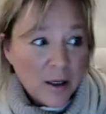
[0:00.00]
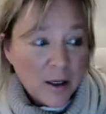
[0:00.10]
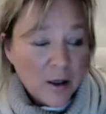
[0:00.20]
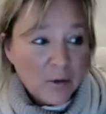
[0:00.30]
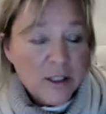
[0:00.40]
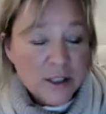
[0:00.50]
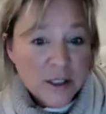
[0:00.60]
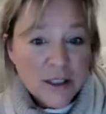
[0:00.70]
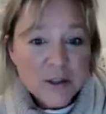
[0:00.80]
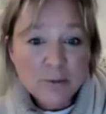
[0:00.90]
you're
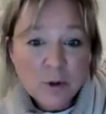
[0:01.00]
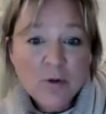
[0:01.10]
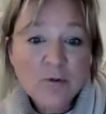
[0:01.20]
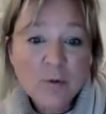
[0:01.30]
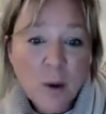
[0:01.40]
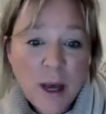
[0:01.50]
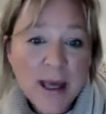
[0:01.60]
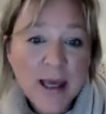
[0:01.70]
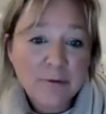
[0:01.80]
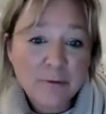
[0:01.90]
starting to move
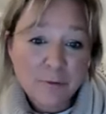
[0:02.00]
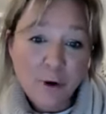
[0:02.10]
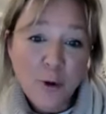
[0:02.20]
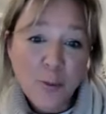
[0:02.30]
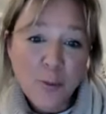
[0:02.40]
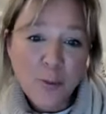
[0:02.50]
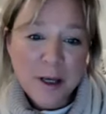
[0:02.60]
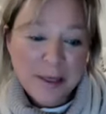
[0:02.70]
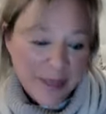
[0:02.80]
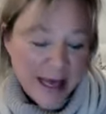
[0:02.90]
away from
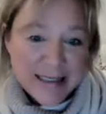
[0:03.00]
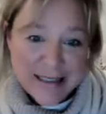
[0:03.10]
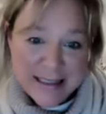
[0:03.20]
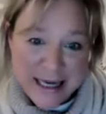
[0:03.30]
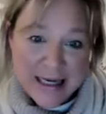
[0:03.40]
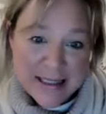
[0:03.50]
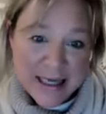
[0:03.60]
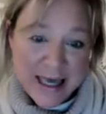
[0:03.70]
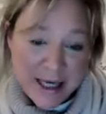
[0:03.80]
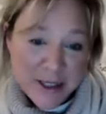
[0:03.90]
that state,
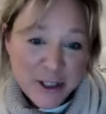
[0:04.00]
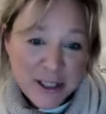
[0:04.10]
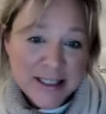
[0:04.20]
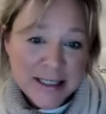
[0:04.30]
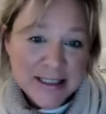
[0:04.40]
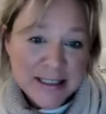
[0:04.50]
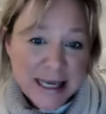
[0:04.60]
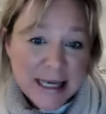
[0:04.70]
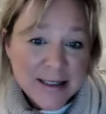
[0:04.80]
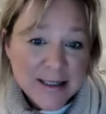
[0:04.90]
that energetic
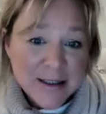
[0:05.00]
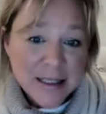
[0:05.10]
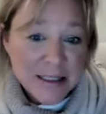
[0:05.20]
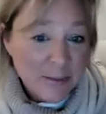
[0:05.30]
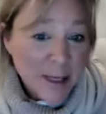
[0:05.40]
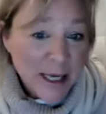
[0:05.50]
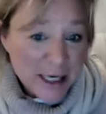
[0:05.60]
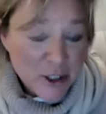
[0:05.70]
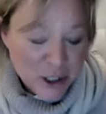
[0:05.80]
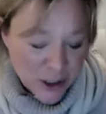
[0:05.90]
state. These are my
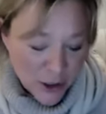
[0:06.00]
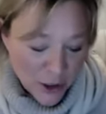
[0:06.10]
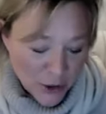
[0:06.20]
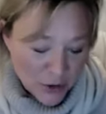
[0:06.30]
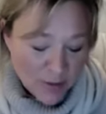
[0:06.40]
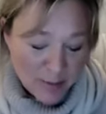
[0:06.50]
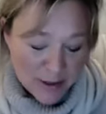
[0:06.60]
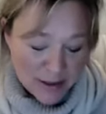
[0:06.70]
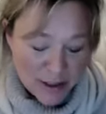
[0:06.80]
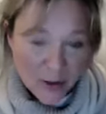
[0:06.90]
energy cards, remember.
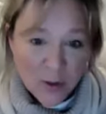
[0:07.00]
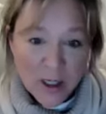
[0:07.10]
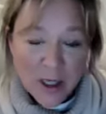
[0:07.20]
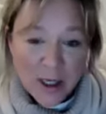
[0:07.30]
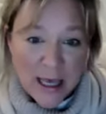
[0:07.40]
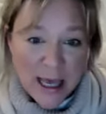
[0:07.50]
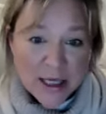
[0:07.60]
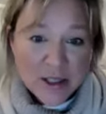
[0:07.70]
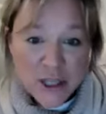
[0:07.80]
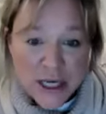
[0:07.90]
So,
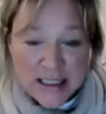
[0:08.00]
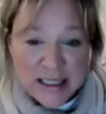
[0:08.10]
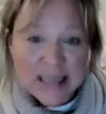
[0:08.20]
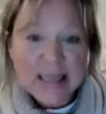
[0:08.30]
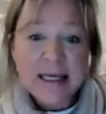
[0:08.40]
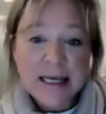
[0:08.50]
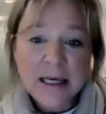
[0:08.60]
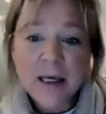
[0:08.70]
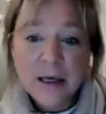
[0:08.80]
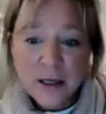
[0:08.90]

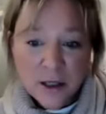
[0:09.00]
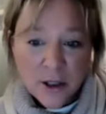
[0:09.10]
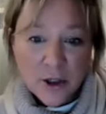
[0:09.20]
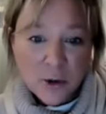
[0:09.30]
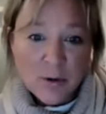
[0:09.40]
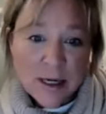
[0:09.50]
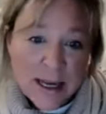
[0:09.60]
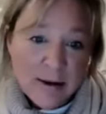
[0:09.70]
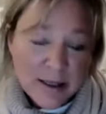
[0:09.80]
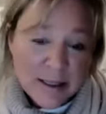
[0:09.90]
energetically, you're
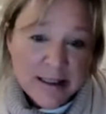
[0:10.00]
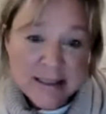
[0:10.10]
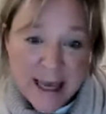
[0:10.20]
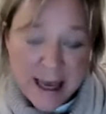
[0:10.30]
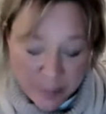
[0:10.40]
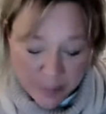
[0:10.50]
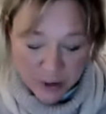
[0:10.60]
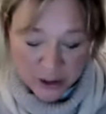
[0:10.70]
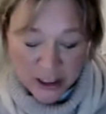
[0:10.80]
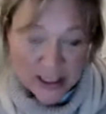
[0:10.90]
allowing this to happen,
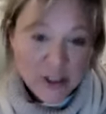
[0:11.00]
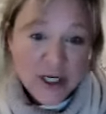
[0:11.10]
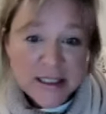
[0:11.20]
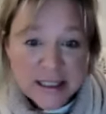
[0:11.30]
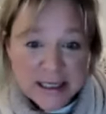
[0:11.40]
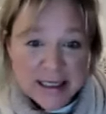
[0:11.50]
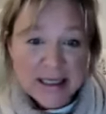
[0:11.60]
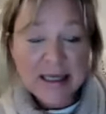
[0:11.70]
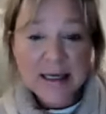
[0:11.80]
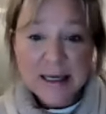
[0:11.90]
which
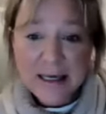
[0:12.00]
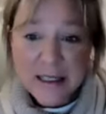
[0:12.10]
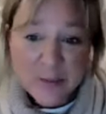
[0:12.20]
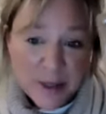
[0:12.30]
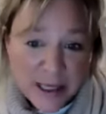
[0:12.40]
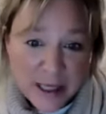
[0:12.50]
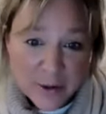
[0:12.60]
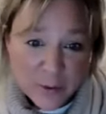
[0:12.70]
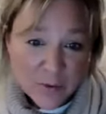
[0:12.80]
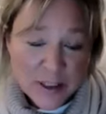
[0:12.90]
energetically is bringing in
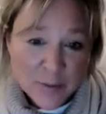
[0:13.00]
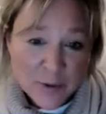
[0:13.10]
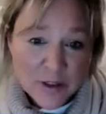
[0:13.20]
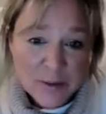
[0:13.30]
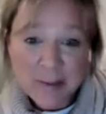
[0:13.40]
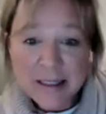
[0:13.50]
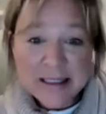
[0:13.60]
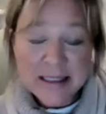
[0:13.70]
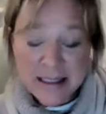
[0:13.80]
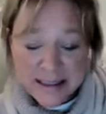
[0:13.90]
all these
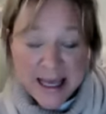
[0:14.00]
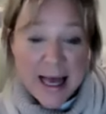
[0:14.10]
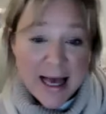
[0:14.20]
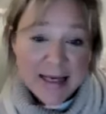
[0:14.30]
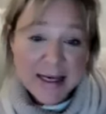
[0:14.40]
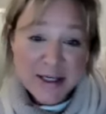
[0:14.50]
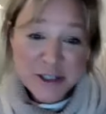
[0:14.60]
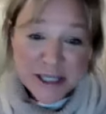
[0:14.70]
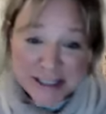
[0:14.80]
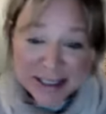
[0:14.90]
possibilities. And
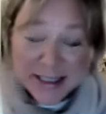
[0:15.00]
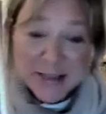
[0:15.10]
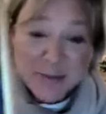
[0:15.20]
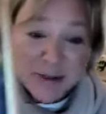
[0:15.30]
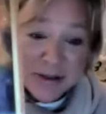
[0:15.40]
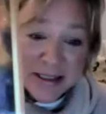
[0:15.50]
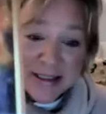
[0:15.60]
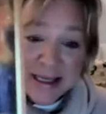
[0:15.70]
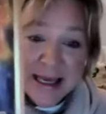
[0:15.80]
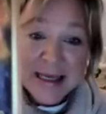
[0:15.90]
energetically, spirit is
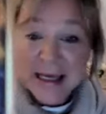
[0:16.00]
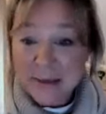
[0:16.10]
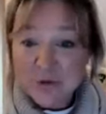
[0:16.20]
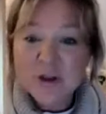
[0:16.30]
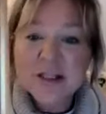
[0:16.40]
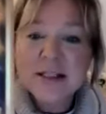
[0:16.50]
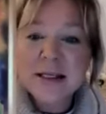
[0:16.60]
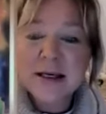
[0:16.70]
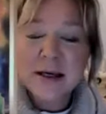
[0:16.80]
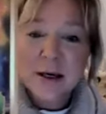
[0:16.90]
saying, keep
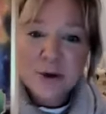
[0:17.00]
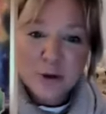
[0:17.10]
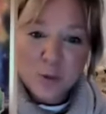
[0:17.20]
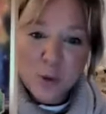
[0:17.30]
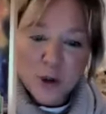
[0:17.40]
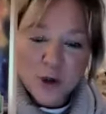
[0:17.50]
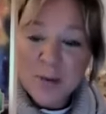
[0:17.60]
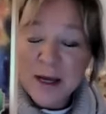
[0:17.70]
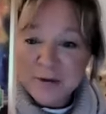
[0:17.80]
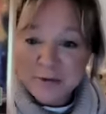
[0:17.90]
trusting, that what you're
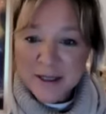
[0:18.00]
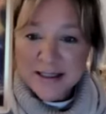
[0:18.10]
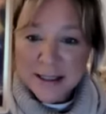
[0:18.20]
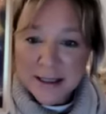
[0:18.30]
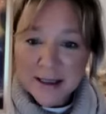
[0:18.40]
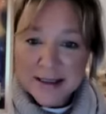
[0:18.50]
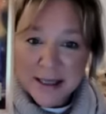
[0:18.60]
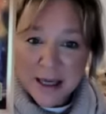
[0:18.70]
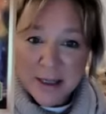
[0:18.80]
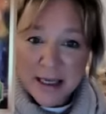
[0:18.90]
manifesting is
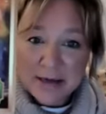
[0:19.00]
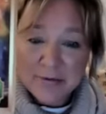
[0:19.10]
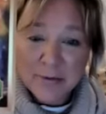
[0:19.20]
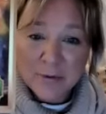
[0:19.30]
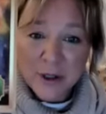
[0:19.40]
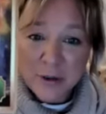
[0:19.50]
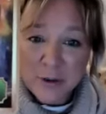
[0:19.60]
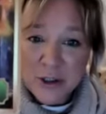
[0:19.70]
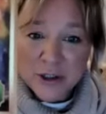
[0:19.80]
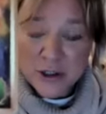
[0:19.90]
coming in for you,
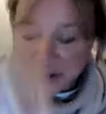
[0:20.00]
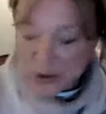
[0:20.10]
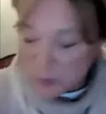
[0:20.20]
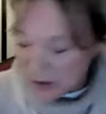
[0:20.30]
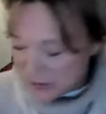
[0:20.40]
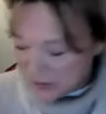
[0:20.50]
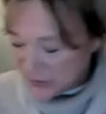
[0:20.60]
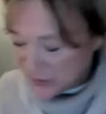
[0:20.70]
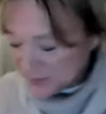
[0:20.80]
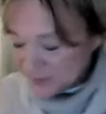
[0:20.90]
which is just
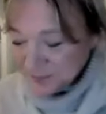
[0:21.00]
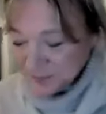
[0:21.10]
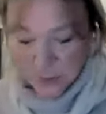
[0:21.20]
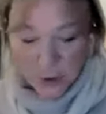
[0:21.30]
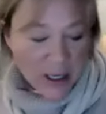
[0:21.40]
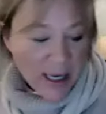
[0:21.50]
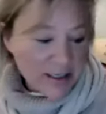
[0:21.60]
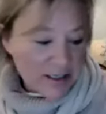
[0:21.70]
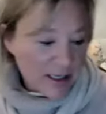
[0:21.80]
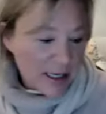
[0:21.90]
wonderful. Okay,
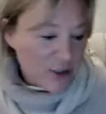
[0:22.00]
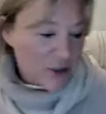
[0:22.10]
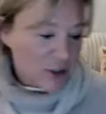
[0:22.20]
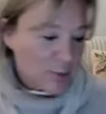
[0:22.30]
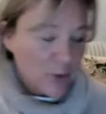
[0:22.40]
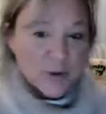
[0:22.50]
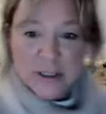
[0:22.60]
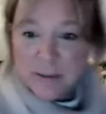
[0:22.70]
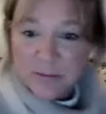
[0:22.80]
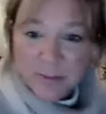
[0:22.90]
so let's just pull
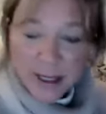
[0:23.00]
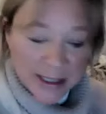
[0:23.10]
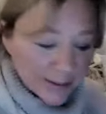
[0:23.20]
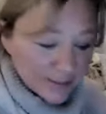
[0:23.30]
some of my